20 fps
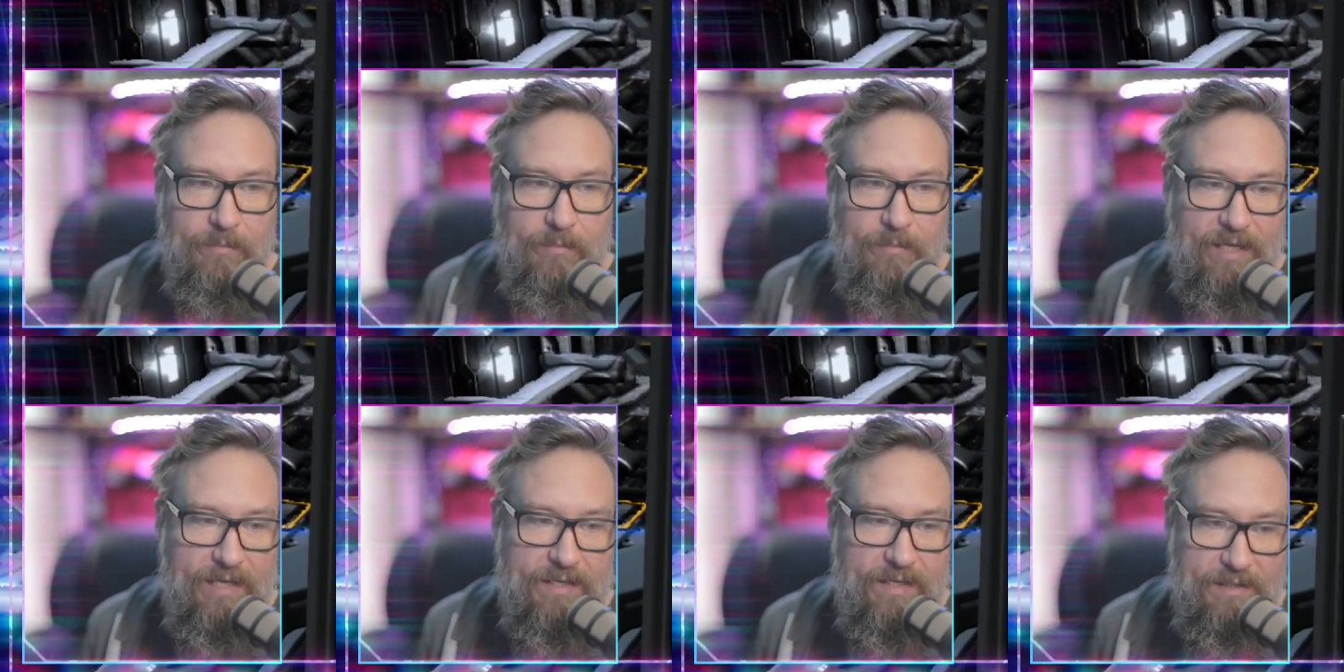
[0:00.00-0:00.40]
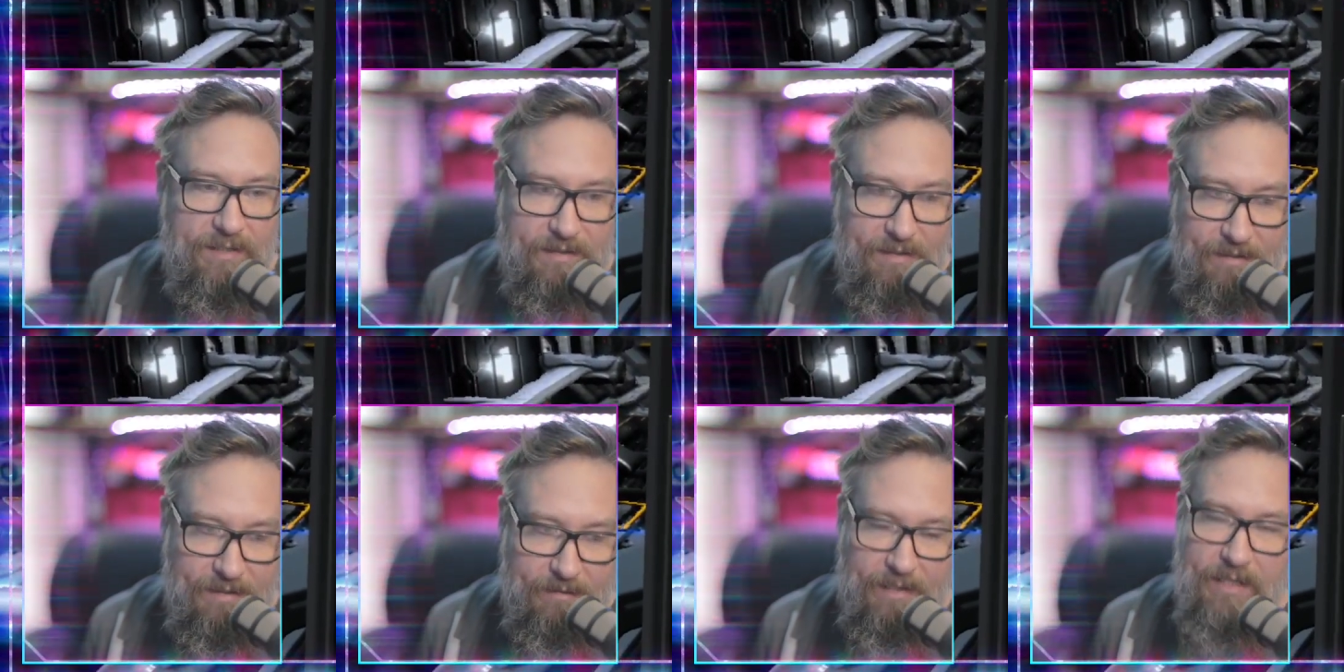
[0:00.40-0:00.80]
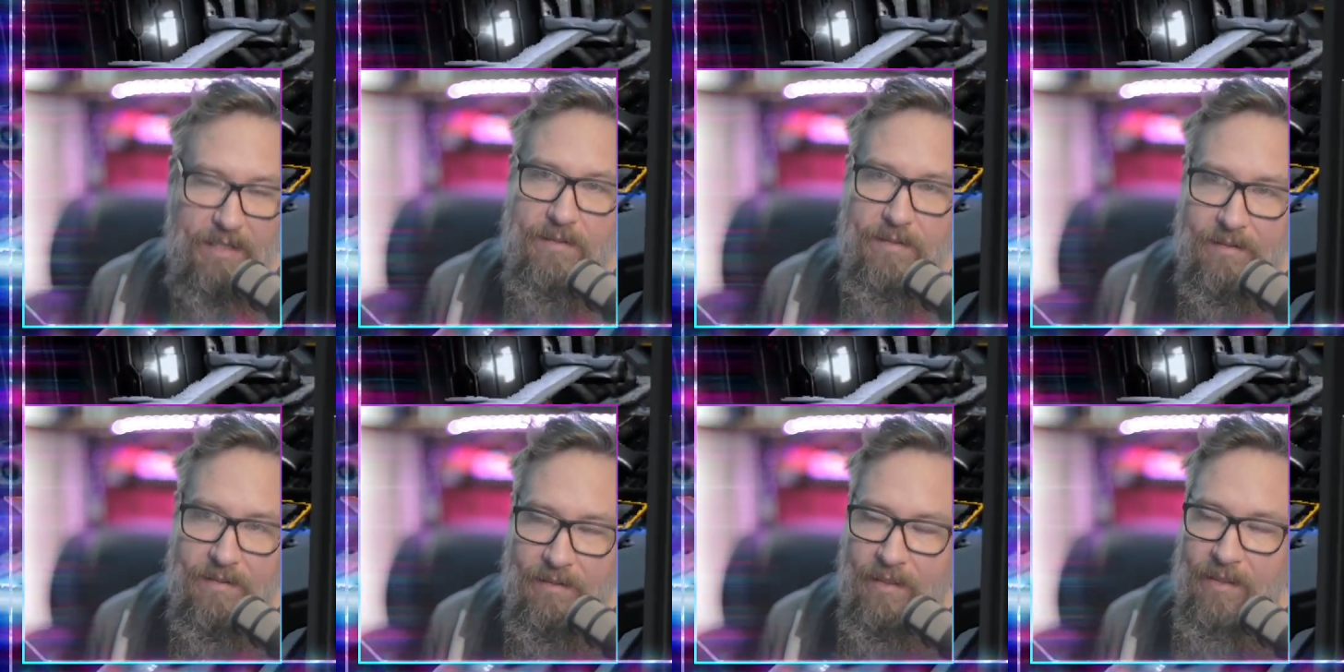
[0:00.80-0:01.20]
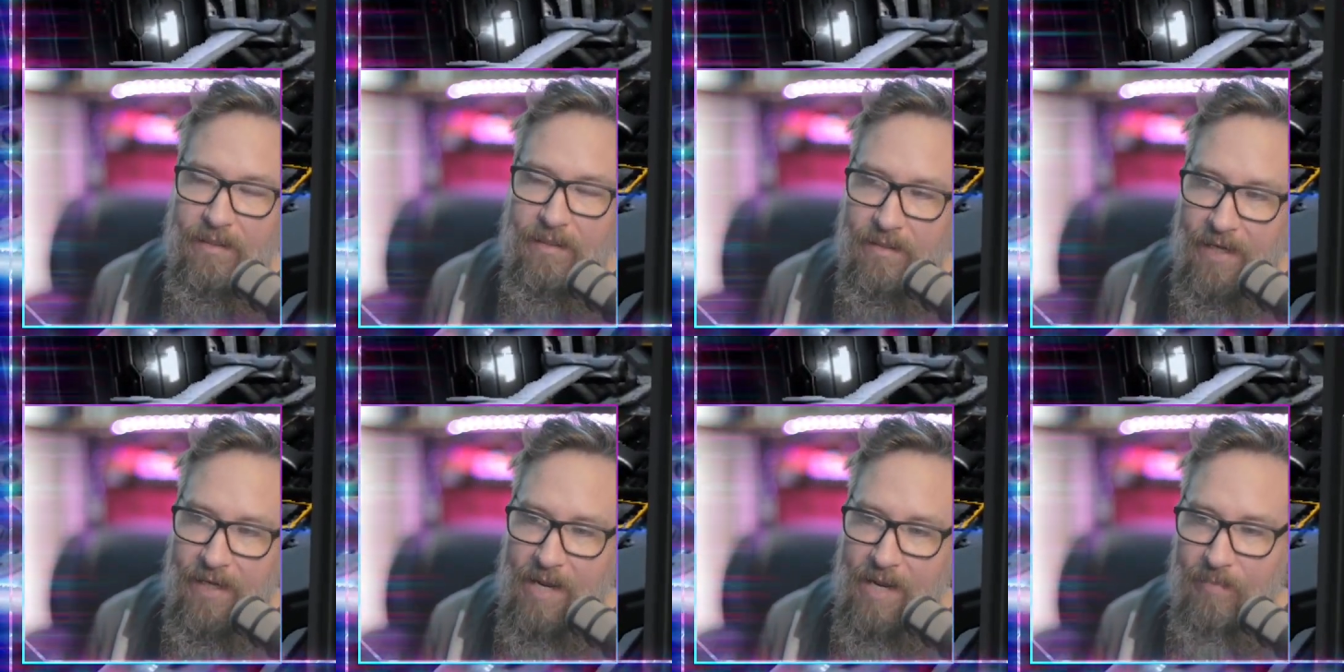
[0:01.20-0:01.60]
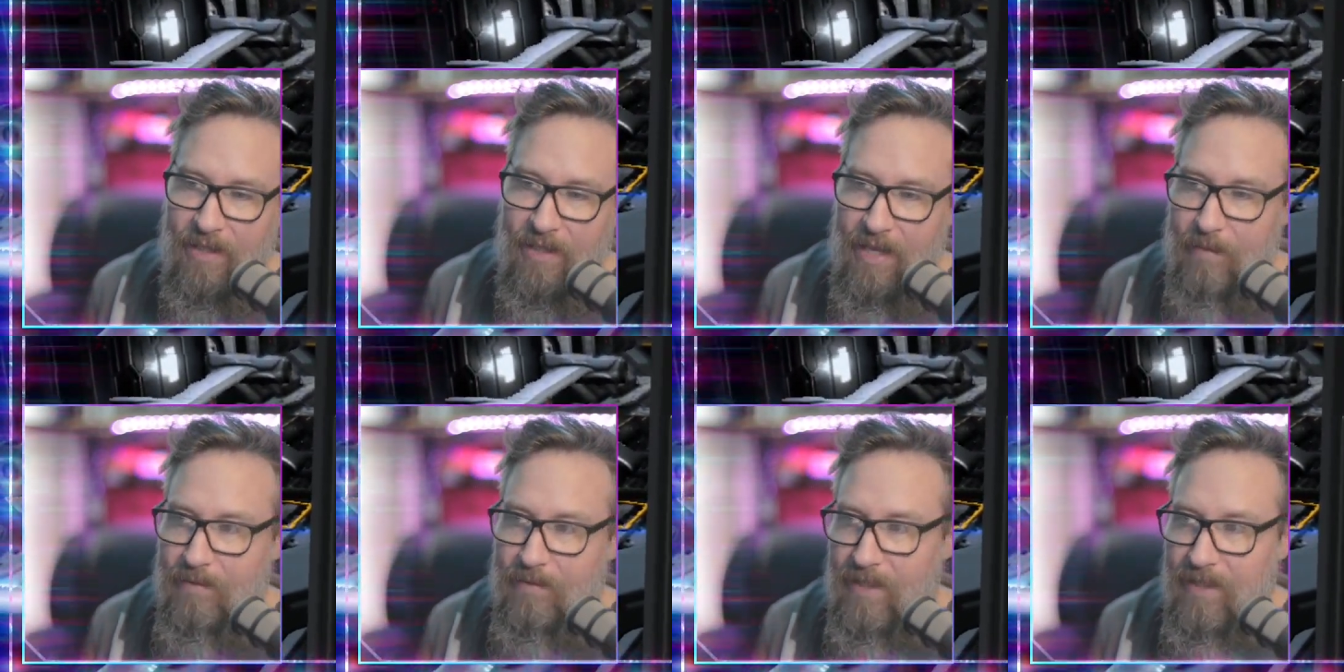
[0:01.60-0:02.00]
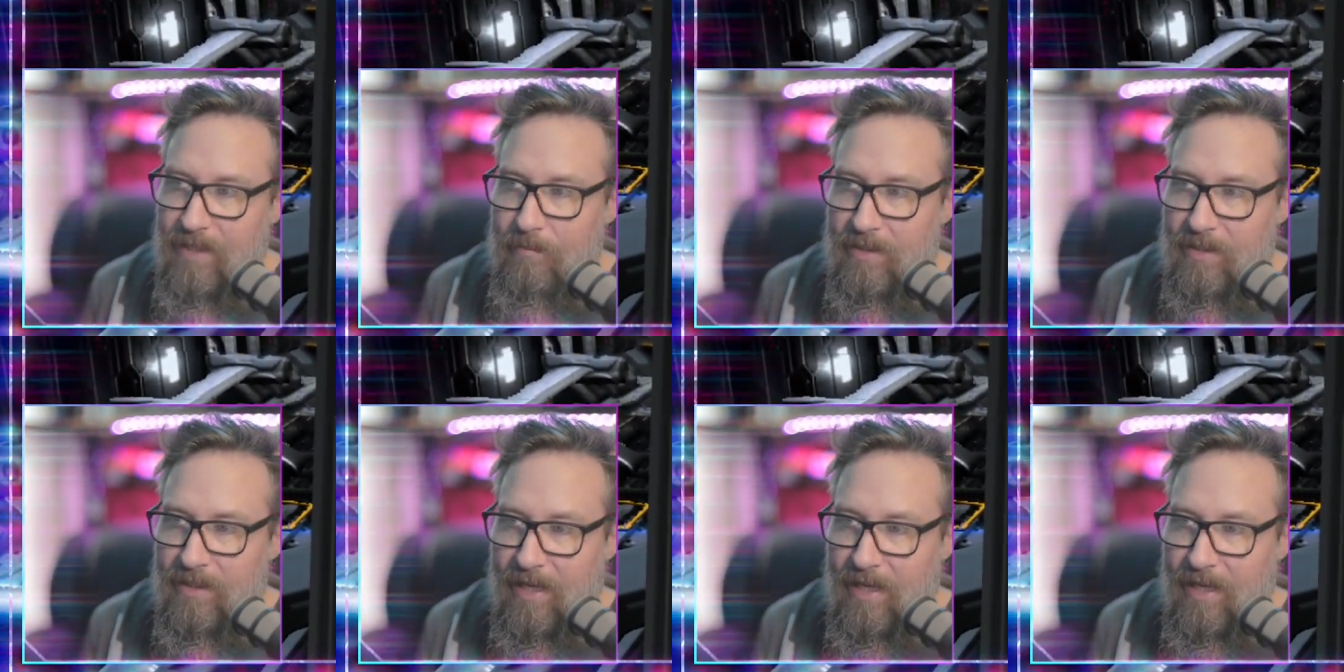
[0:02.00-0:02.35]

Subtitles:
because it's an App Lab game.